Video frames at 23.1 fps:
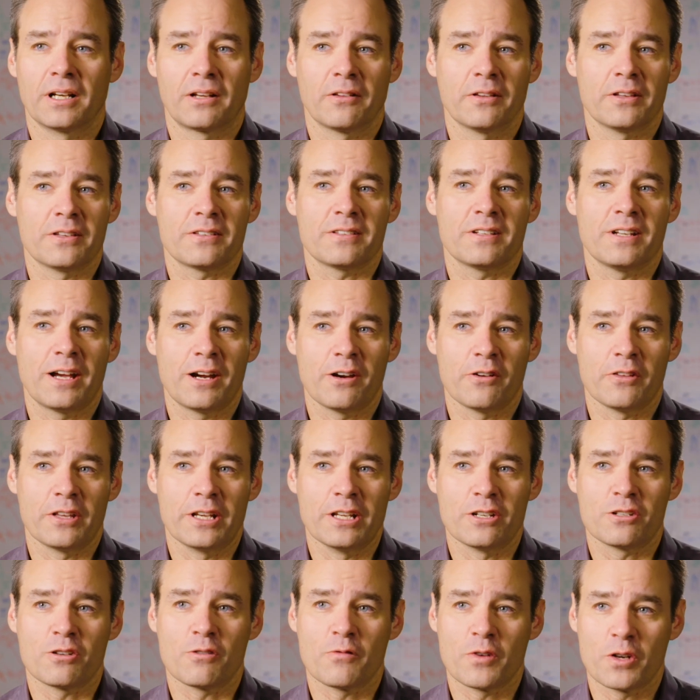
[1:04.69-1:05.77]
Nicholas and I are the
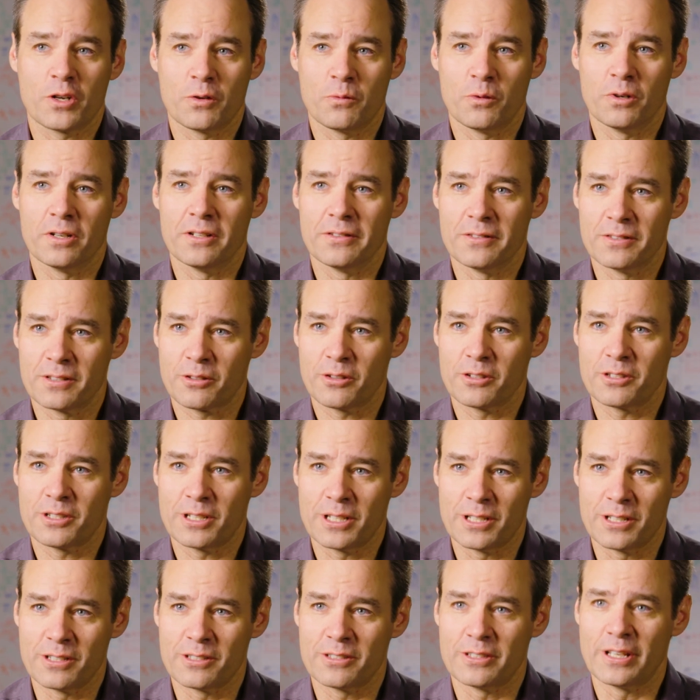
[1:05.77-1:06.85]
introverted ones,
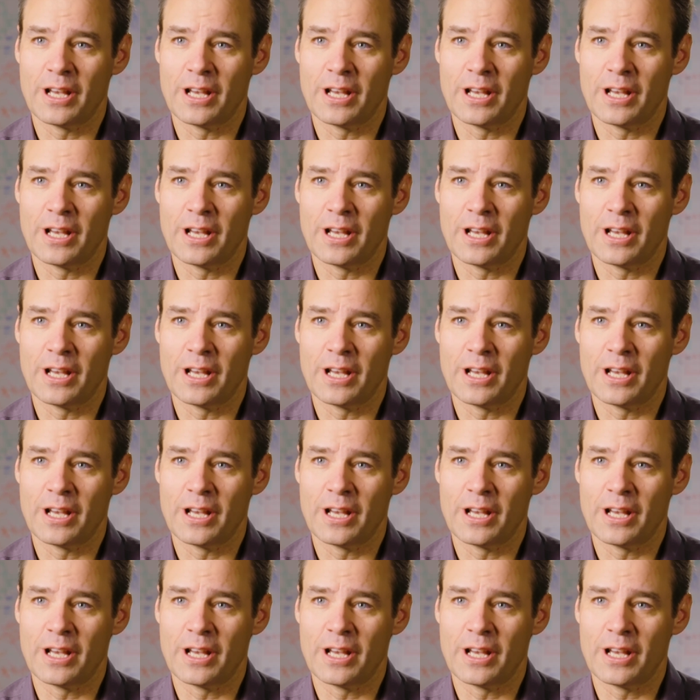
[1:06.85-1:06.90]
Kristi is